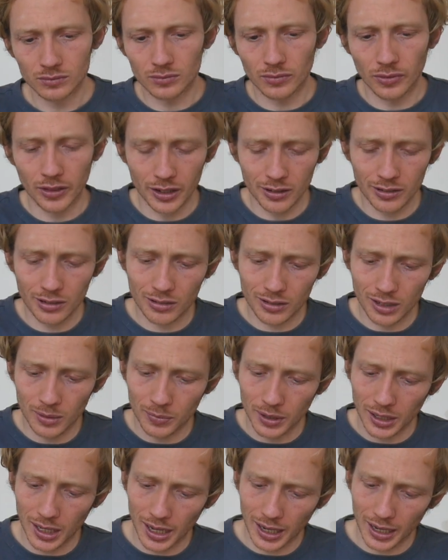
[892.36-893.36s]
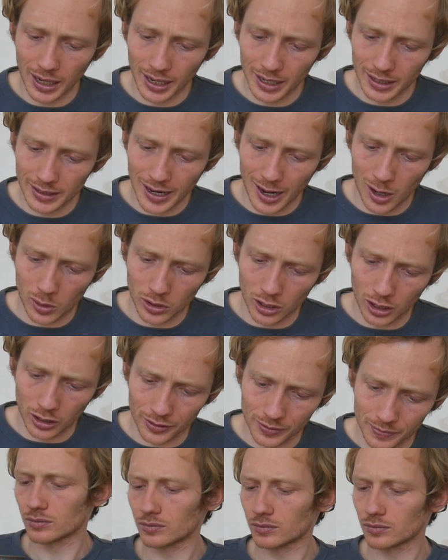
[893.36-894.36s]
This is something I can get down on.
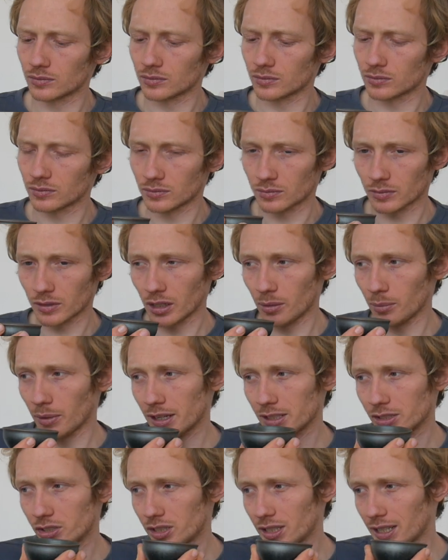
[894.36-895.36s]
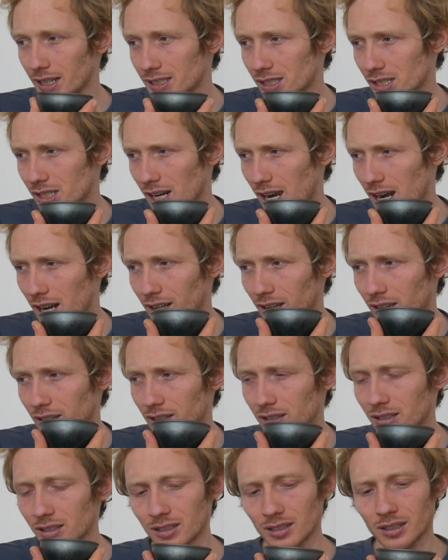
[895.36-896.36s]
My Jim John.
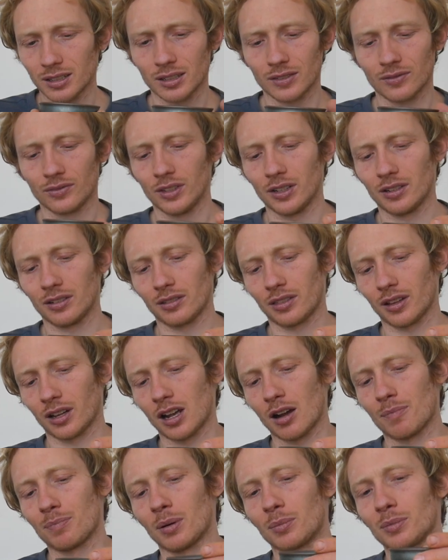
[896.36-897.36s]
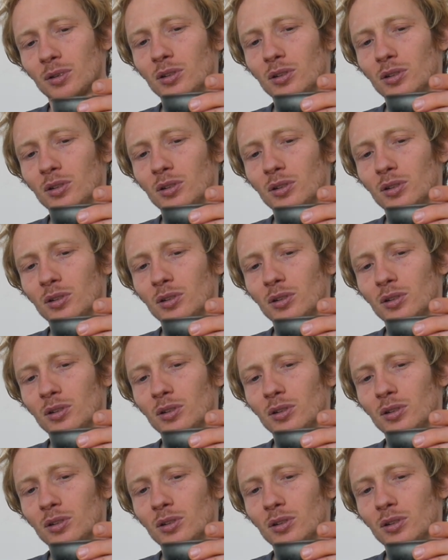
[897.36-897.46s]
This is the cup I'm